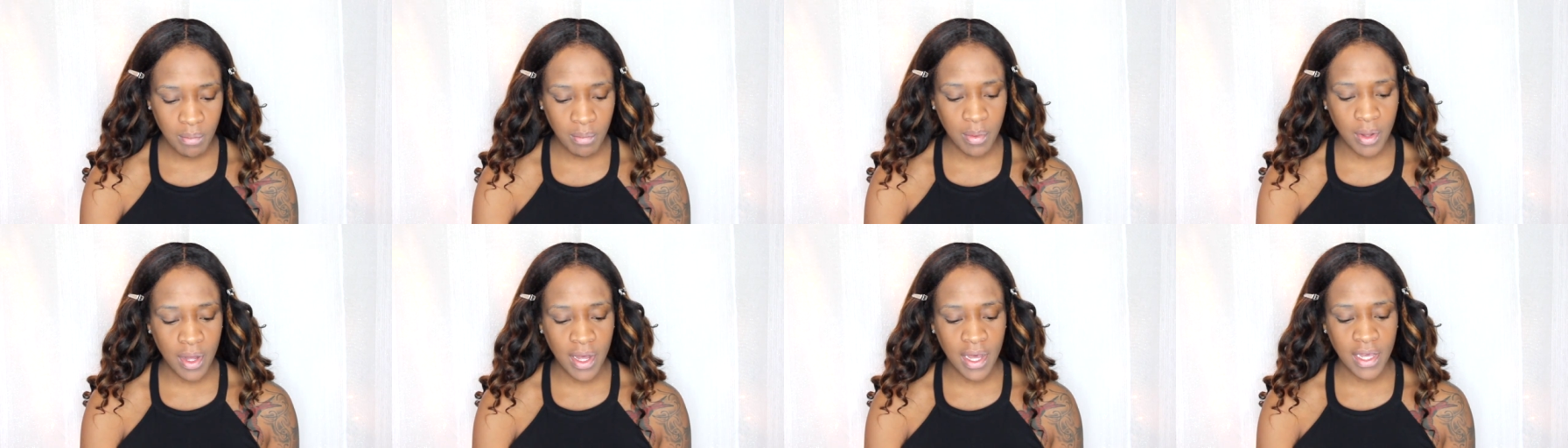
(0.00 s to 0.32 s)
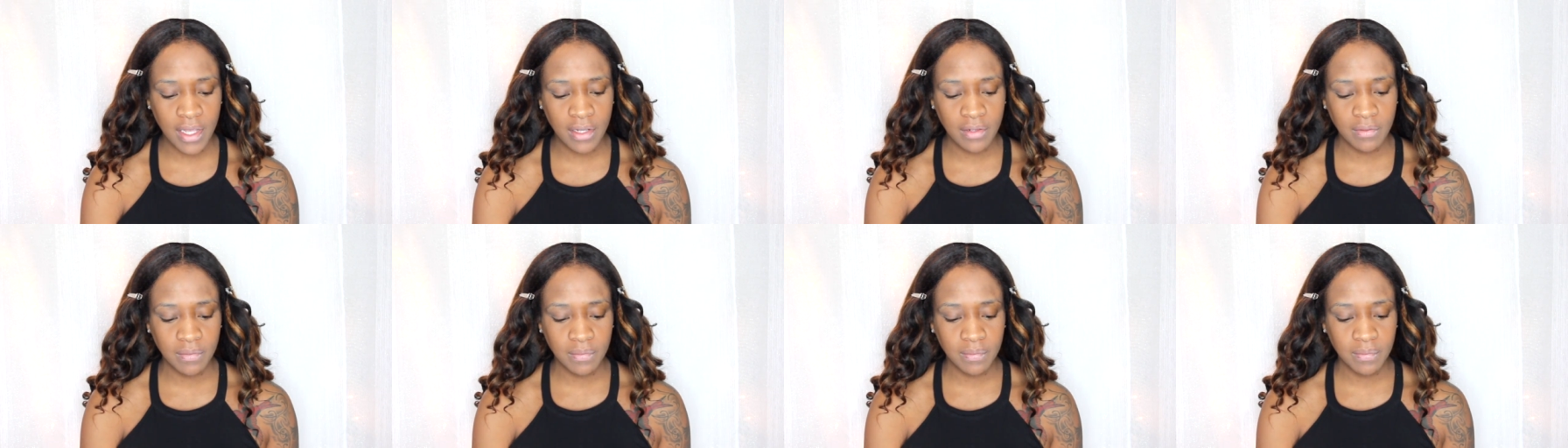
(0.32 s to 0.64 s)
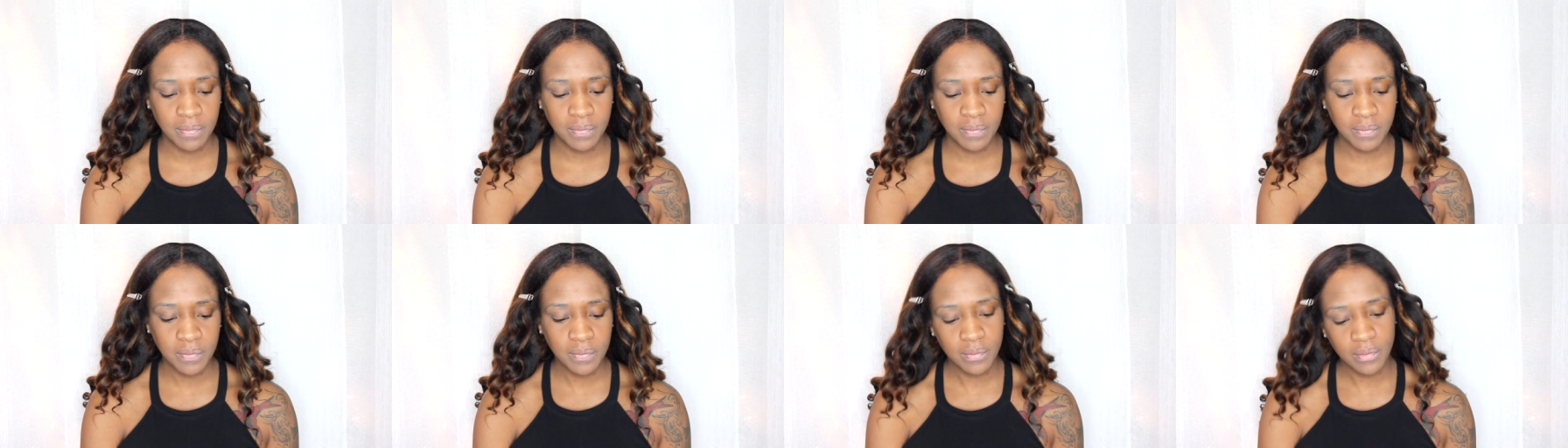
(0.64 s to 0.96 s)
but
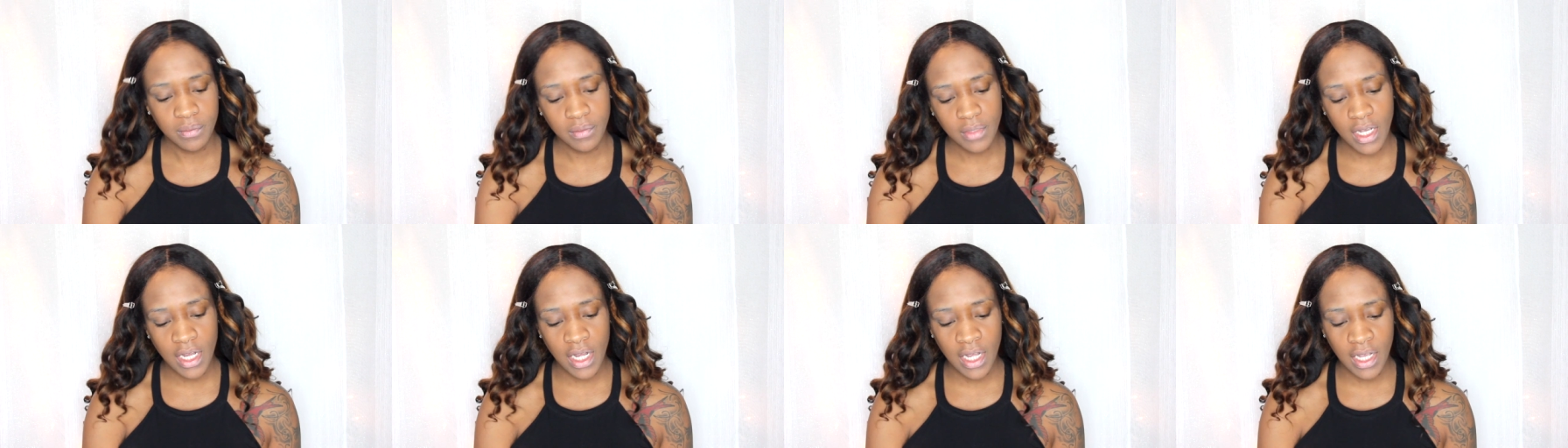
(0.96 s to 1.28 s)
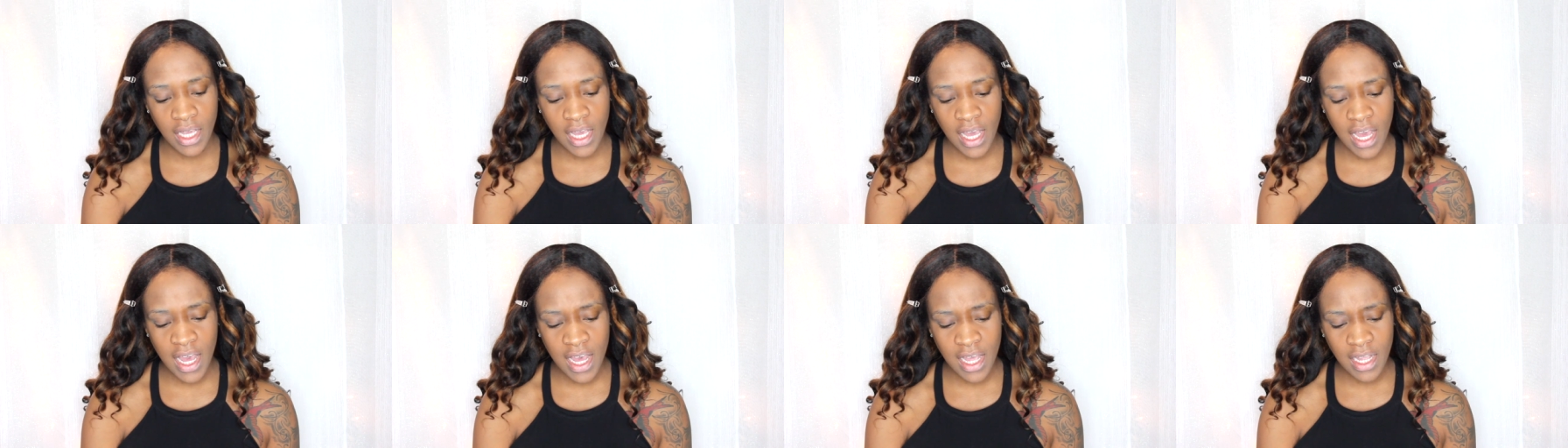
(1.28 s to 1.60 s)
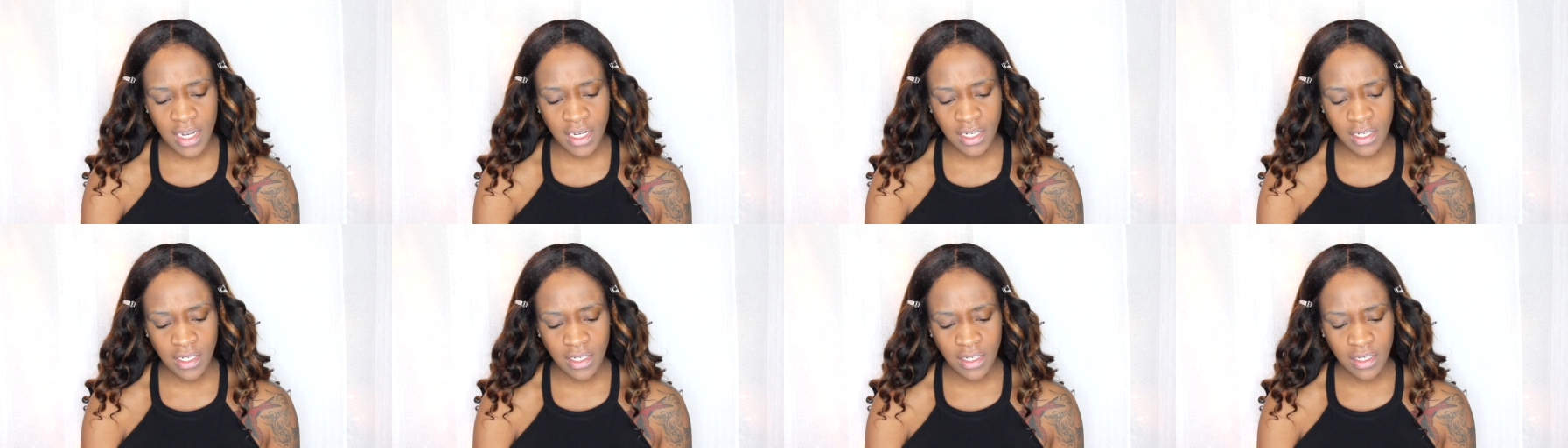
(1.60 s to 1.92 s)

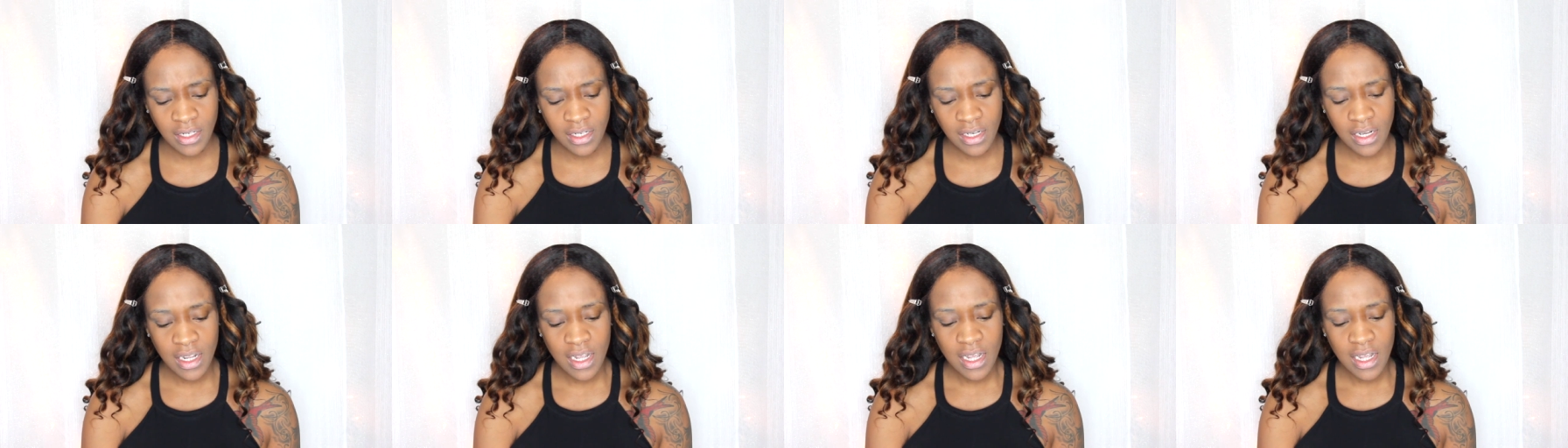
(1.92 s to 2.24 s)
again,